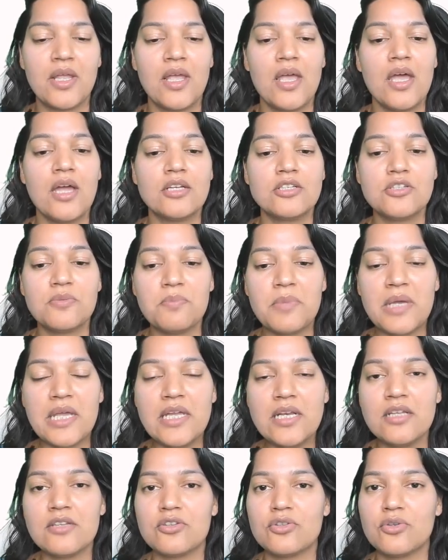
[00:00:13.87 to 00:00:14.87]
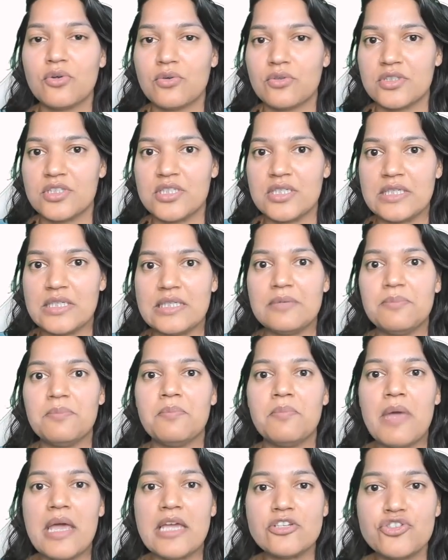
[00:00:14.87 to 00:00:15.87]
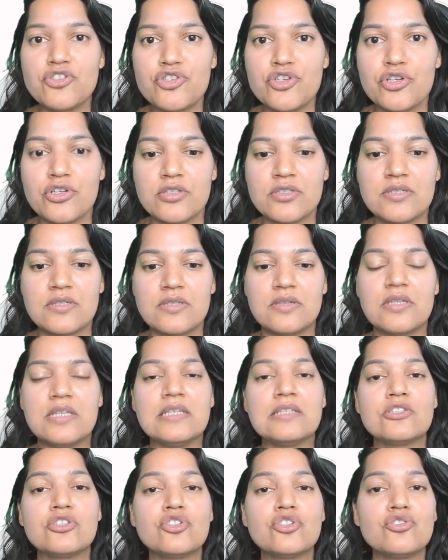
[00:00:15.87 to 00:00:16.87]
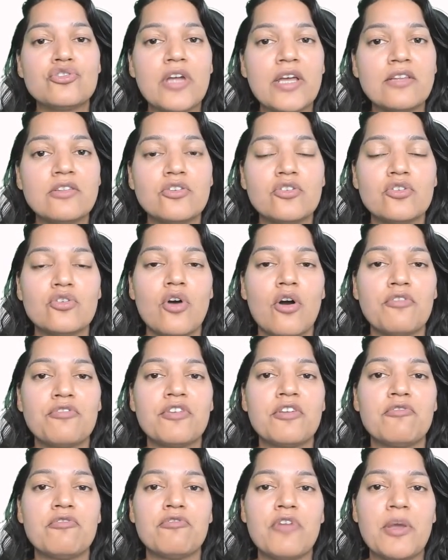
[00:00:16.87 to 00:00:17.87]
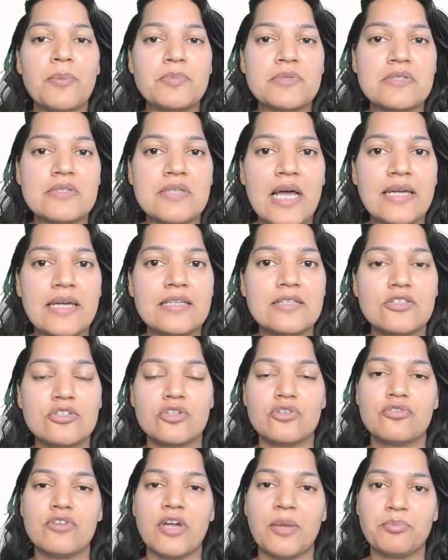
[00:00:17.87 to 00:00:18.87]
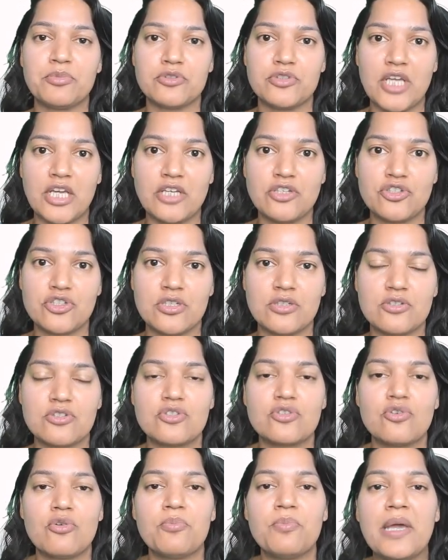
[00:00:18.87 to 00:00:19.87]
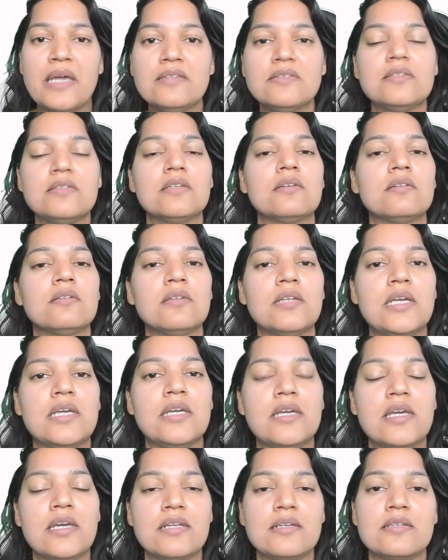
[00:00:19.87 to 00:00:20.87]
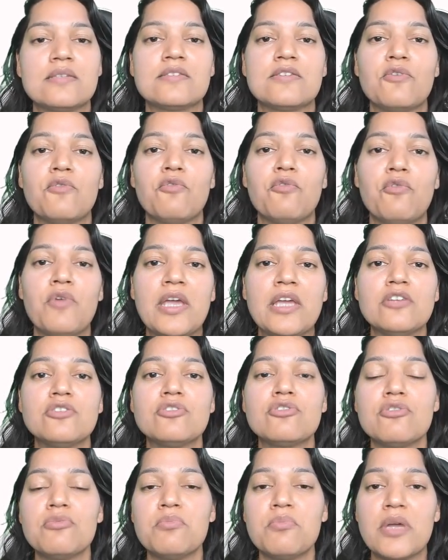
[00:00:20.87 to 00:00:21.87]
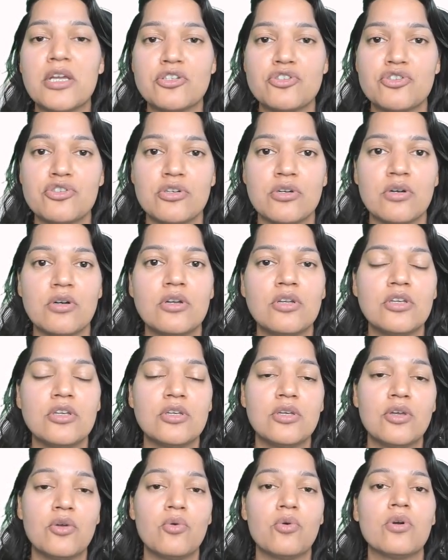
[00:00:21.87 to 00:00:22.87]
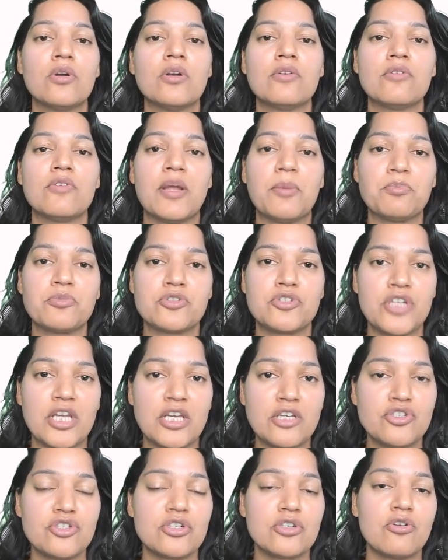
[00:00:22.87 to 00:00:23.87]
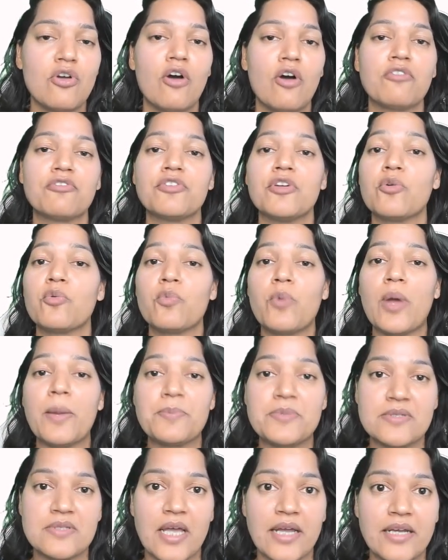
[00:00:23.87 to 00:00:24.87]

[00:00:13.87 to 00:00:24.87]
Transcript: Domain authority measures the strength of a website's reputation. So basically, it is a way to measure your reputation of your website.